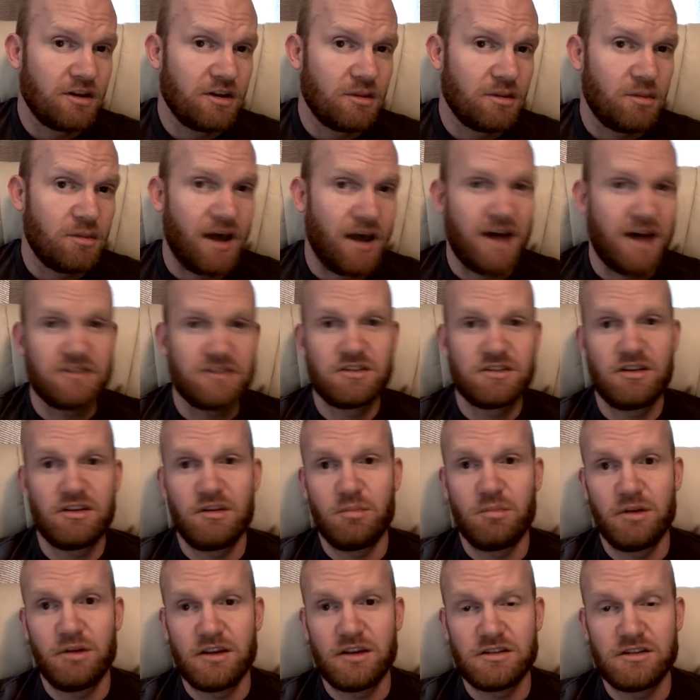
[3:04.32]
past to the
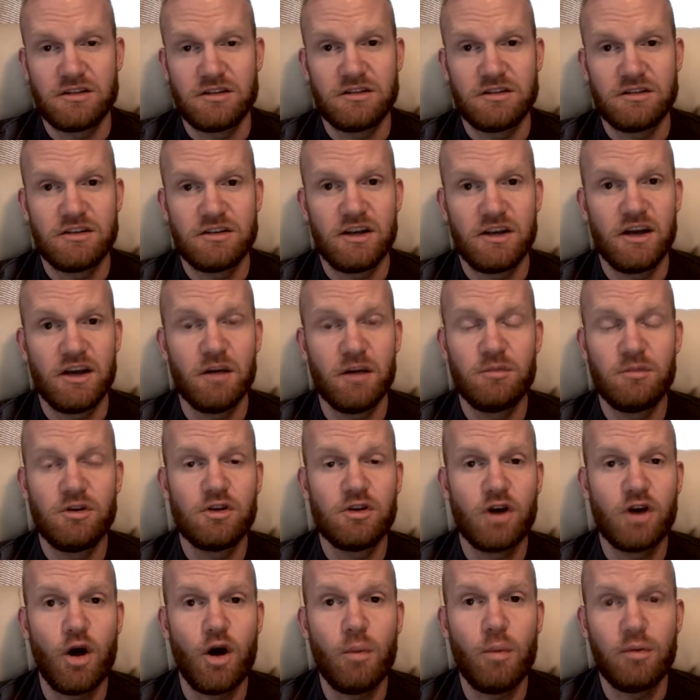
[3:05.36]
present to help you
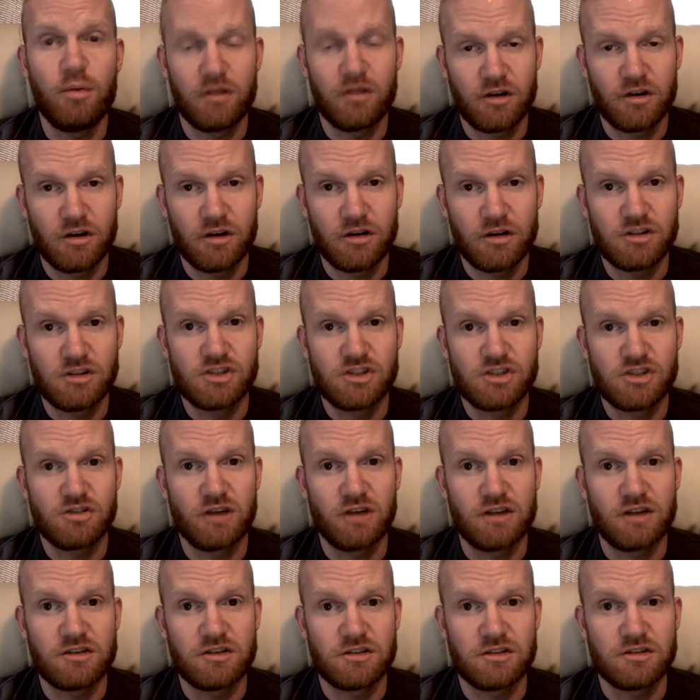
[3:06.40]
cope with current
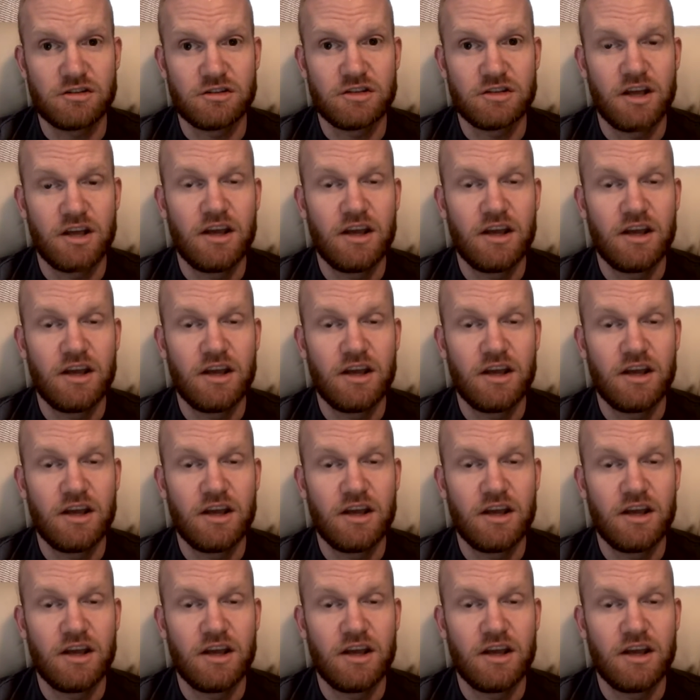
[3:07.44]
stressors